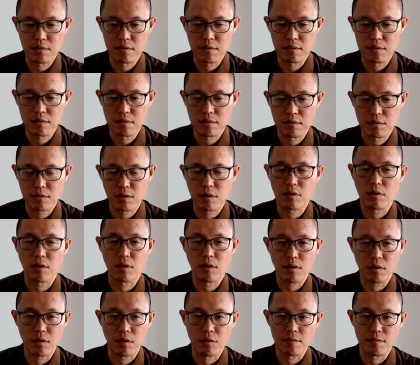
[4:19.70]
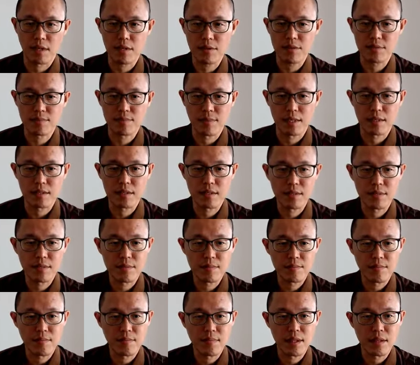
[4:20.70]
not all of us,
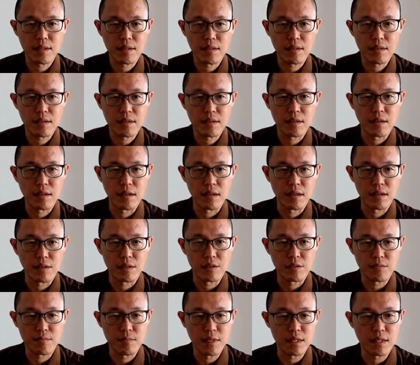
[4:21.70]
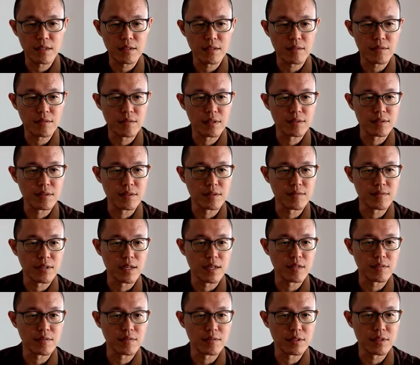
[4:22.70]
but humanity will
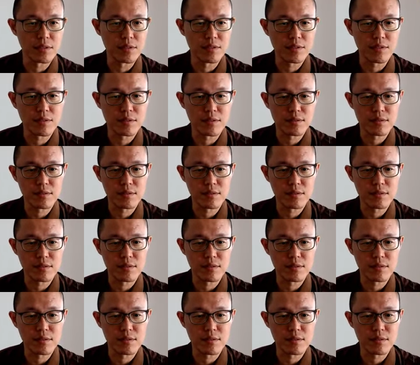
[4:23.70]
survive this.